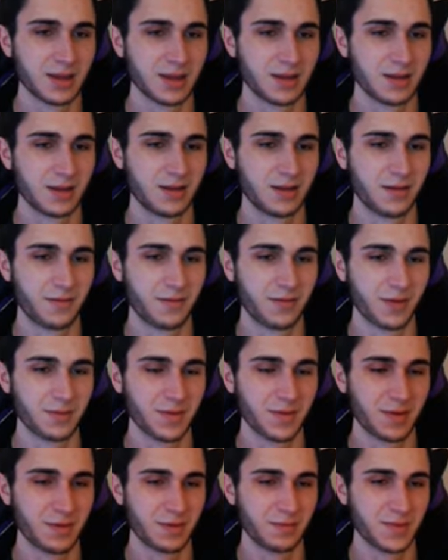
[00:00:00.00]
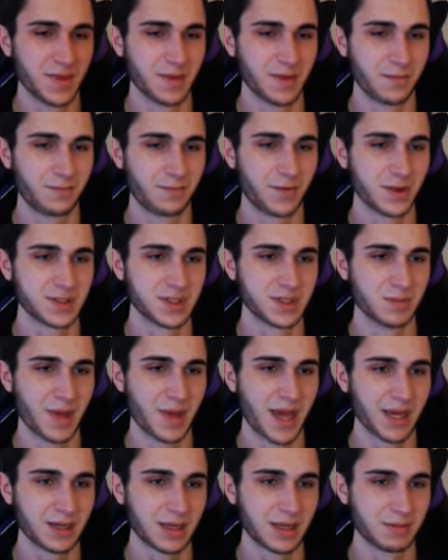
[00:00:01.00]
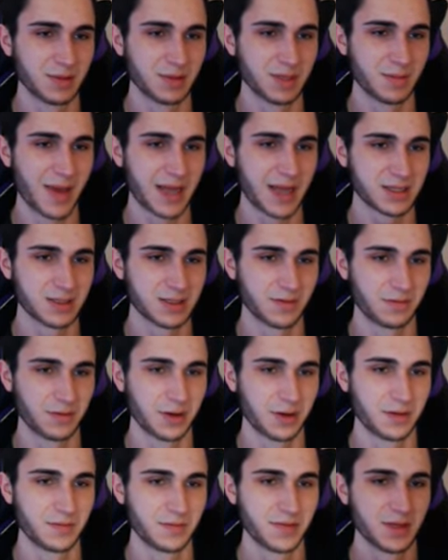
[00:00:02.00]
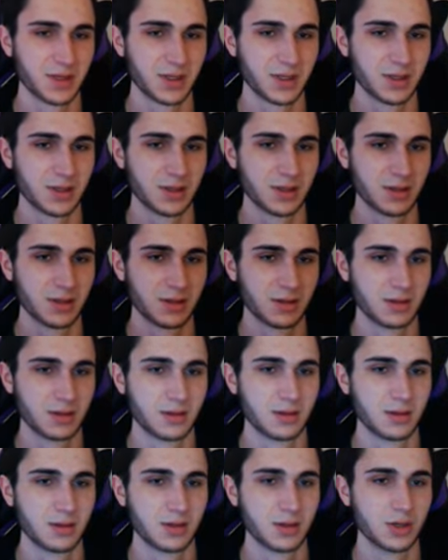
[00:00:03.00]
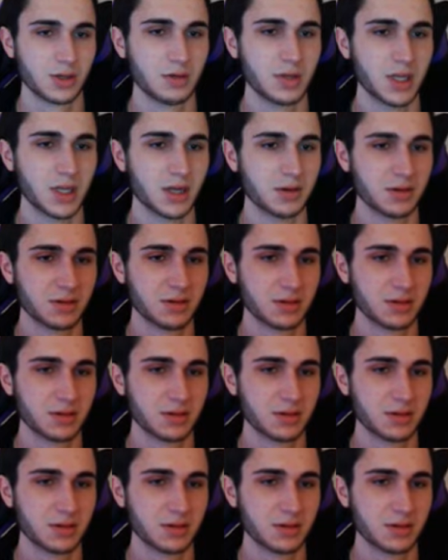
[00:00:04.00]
from the front to back, I mean the back to the front. Who knew?